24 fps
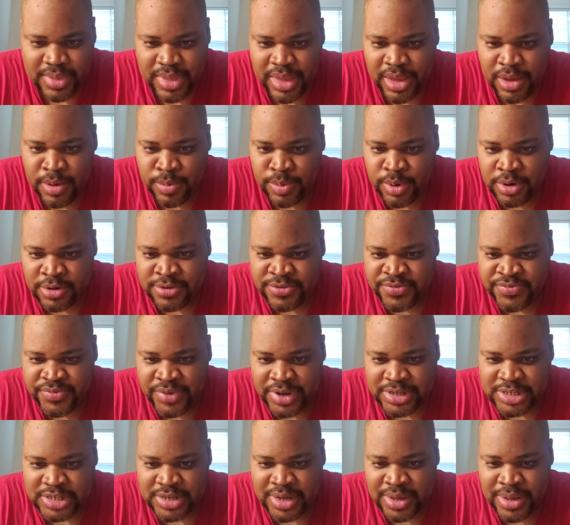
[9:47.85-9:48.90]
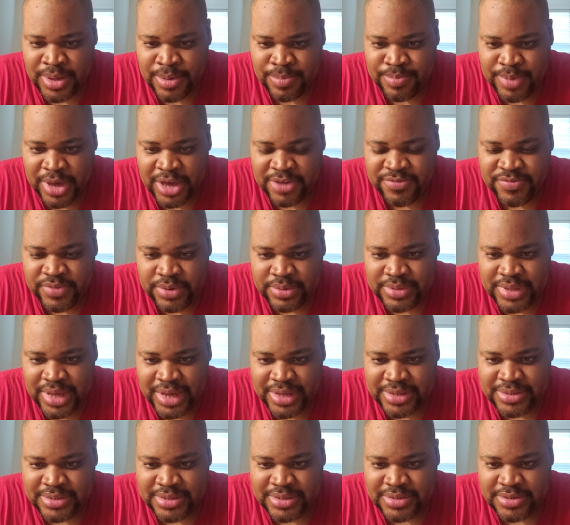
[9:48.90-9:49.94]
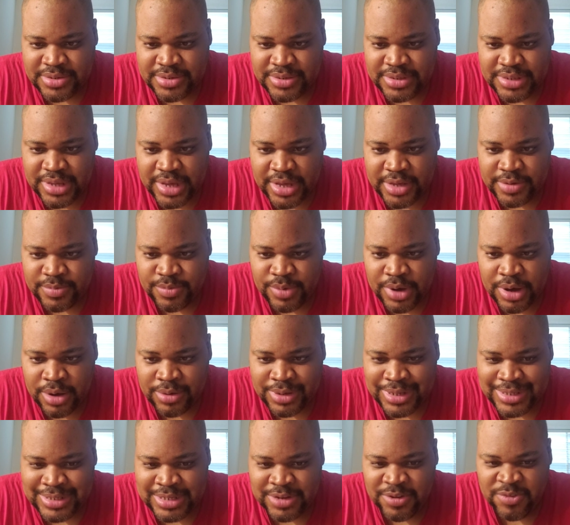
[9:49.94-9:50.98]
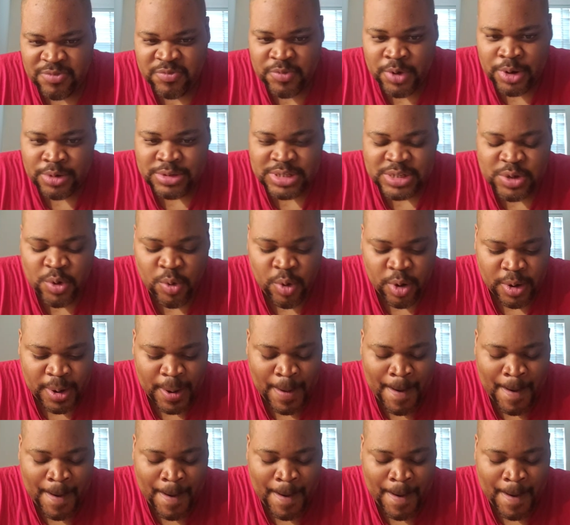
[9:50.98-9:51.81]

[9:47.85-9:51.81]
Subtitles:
Part of fresh backfield that entered game well into the first quarter.